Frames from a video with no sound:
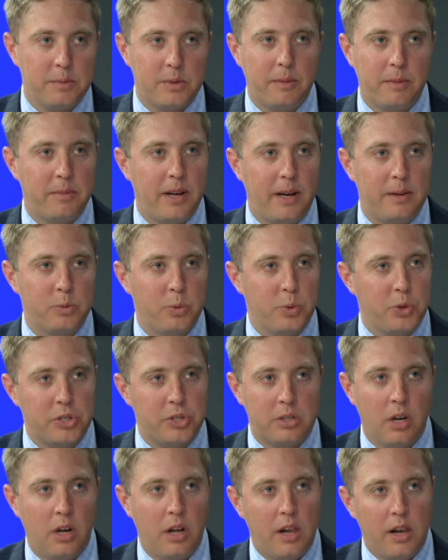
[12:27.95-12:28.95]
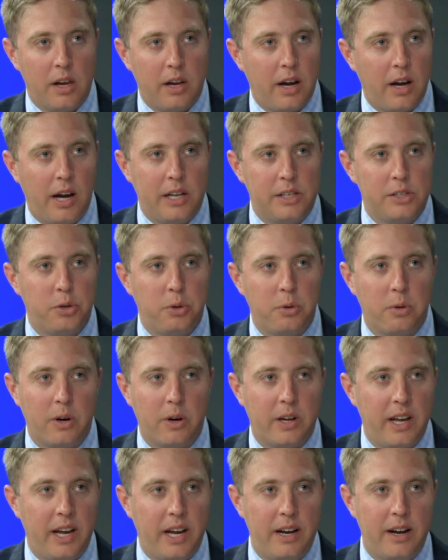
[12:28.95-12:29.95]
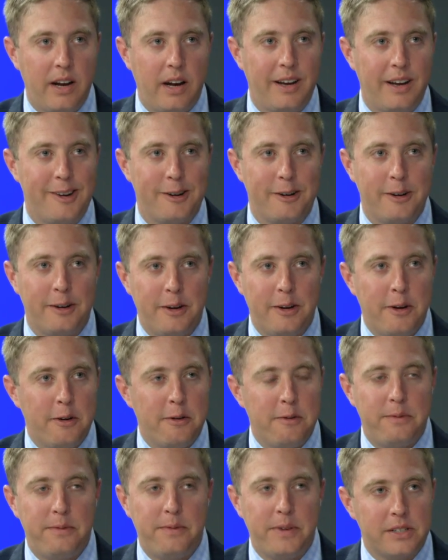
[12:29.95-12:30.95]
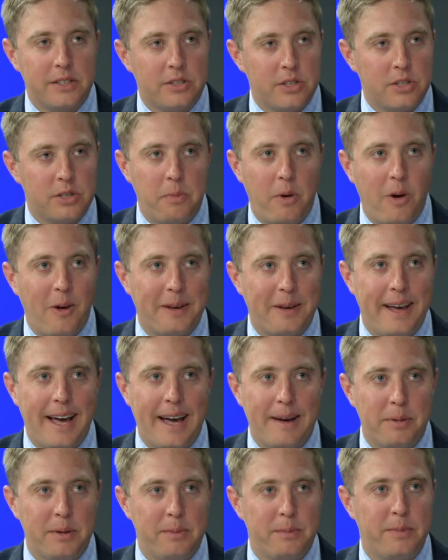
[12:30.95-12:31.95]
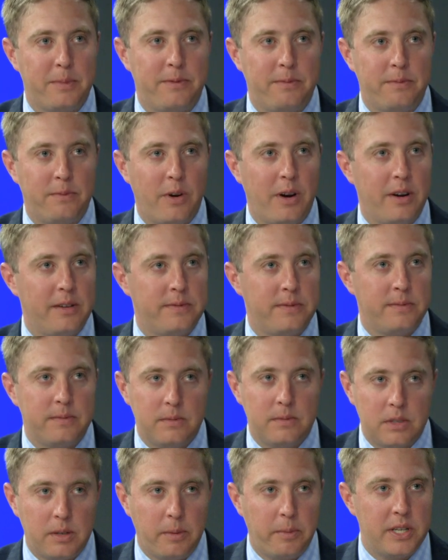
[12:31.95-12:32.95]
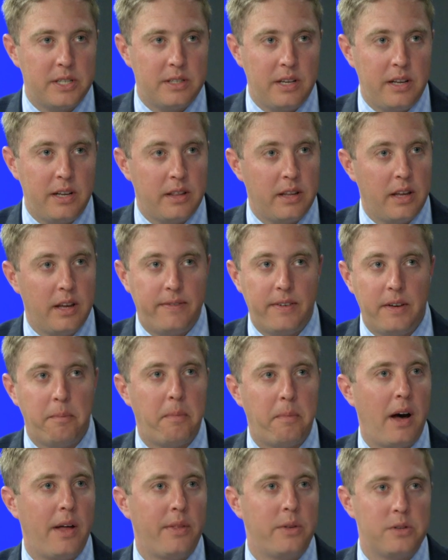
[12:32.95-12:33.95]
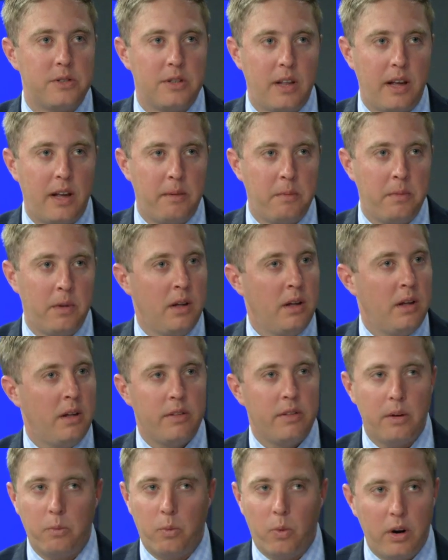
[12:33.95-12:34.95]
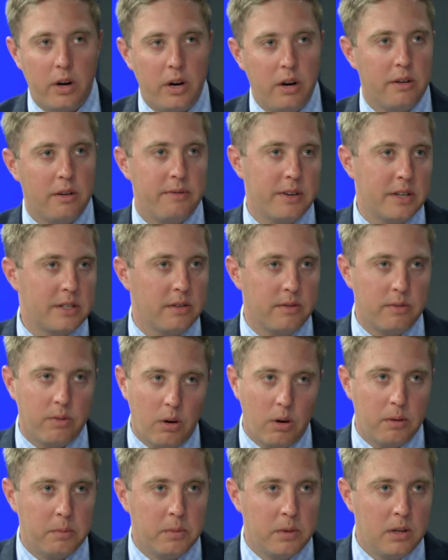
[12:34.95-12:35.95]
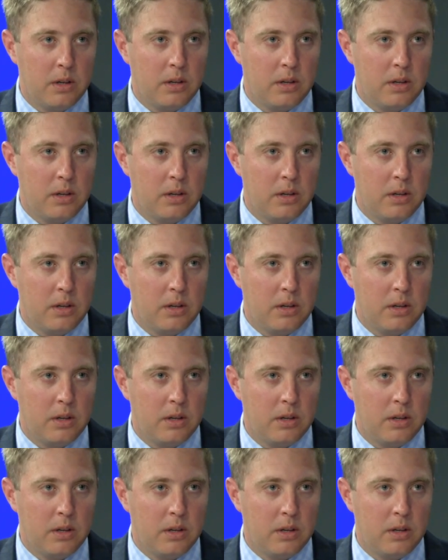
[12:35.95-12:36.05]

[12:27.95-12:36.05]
Sometimes we'll just contour a canine or fix a small gap in front of somebody's teeth. If it bothers them, then we're here to fix it for them.